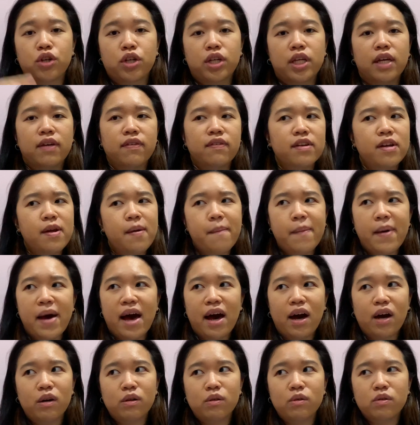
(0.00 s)
given
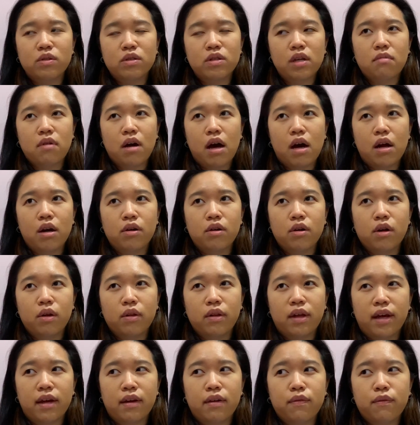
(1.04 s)
about, I don't know,
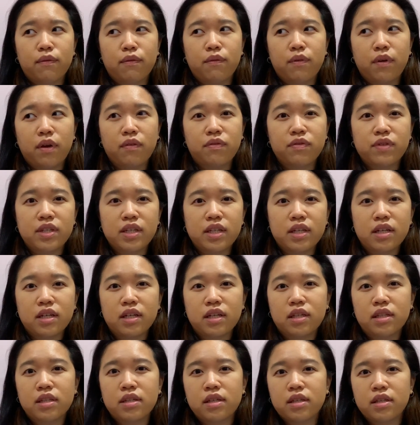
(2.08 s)
like
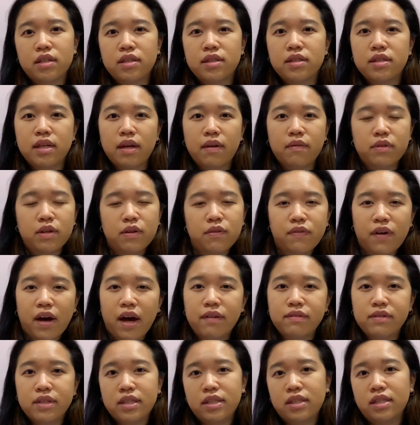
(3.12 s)
50 to
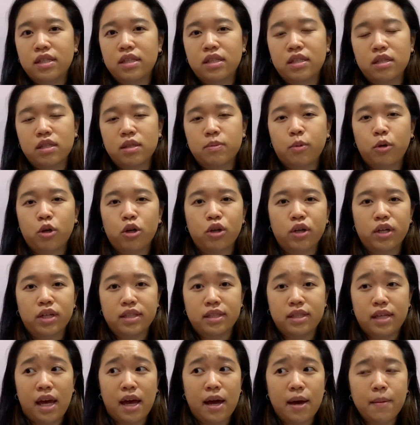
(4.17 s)
75 diseases per
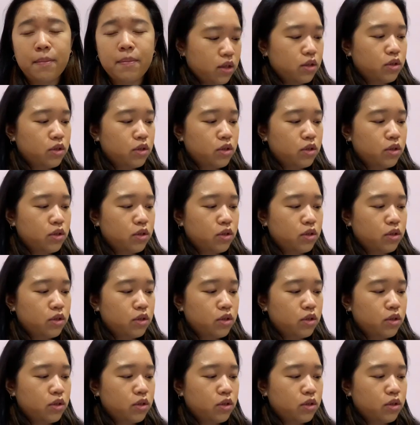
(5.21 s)
exam.